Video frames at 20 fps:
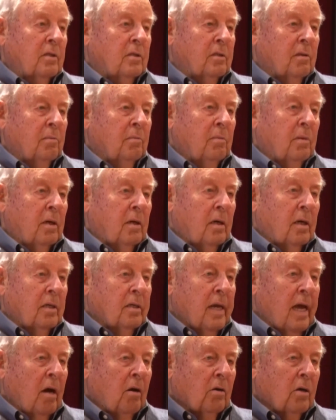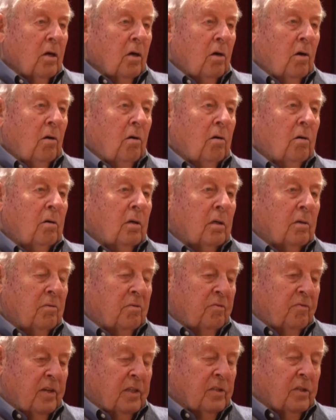and some Nalco
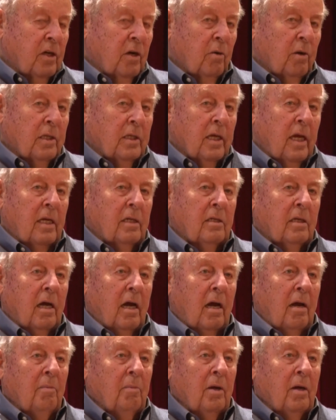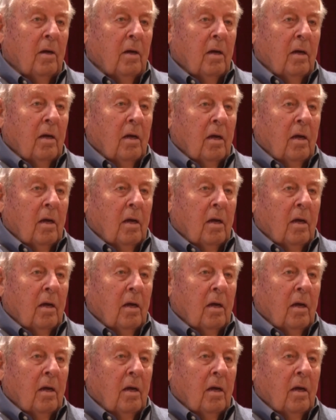or Visco at that time,